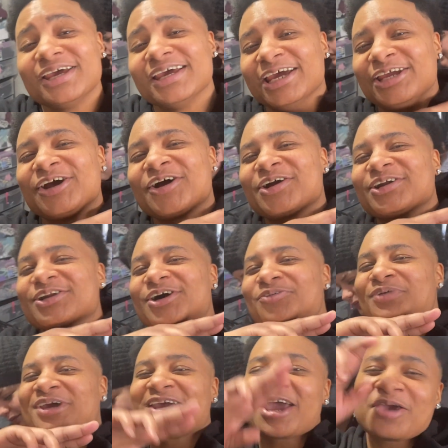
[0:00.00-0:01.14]
And you already know,
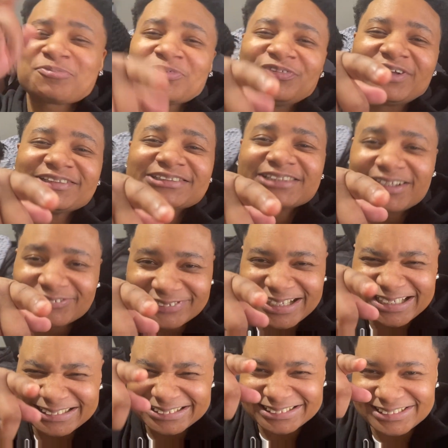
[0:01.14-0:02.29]
man. Happy Valentine's Day
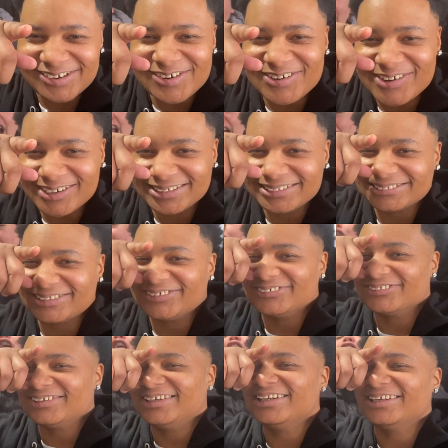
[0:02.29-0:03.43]
to y'all. Let's go.
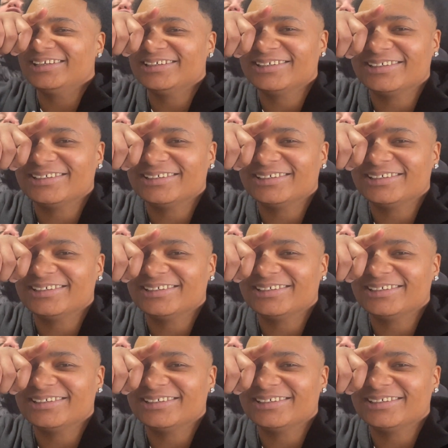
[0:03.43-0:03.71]
Get it.